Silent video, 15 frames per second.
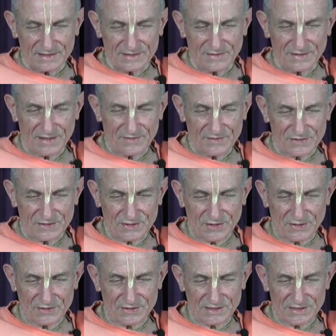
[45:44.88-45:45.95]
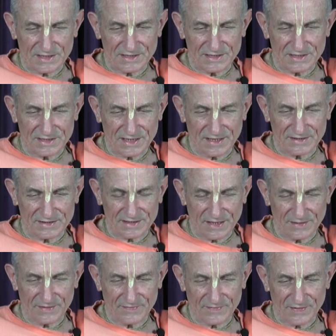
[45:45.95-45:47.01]
So then Krishna consciousness is there, it's
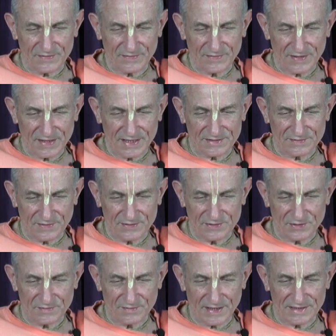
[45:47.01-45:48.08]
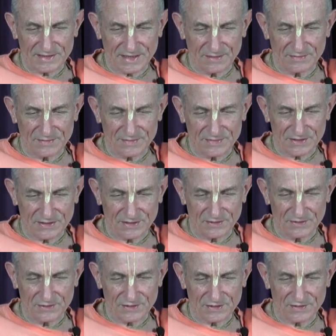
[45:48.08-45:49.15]
coming from, yes, we should make some
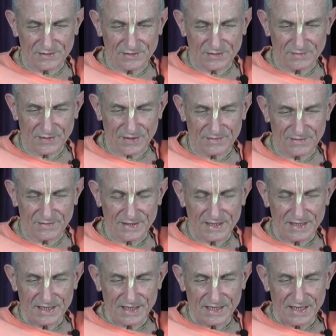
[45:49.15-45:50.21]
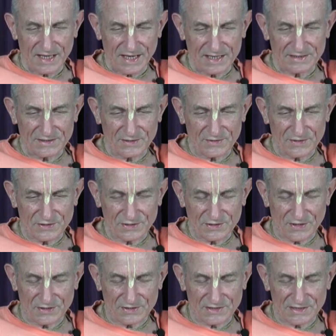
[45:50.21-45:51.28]
solution to the problem. And so Krishna
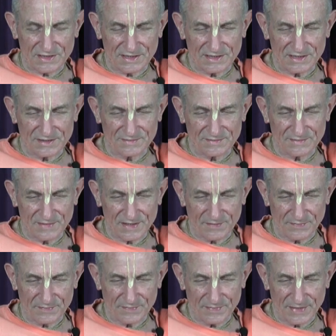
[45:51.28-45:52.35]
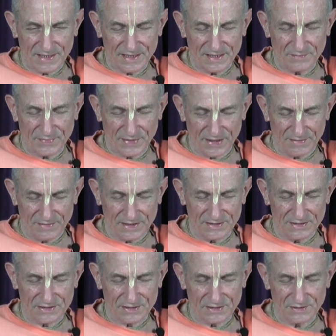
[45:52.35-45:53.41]
consciousness is making a
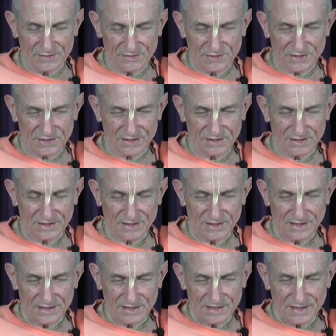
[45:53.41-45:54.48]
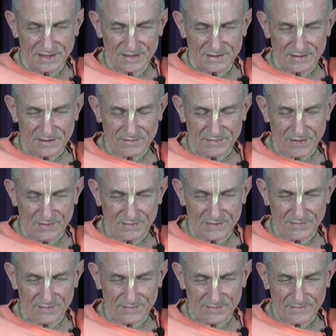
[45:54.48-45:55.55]
permanent solution to the
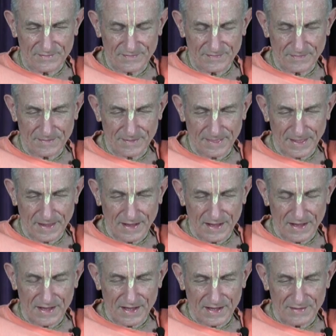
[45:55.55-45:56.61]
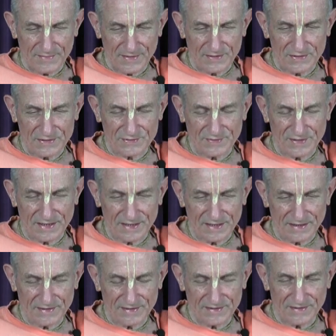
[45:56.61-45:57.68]
problem. Because we
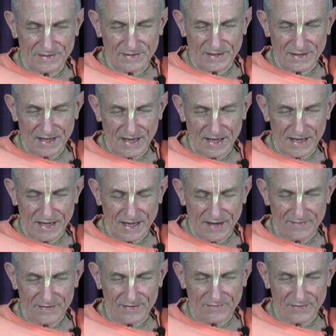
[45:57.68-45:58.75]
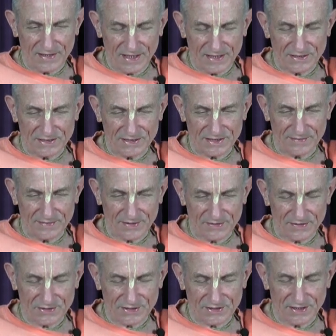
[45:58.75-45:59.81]
have a relationship with
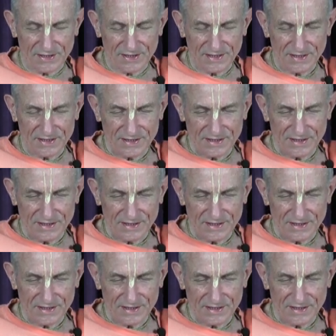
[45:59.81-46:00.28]
Krishna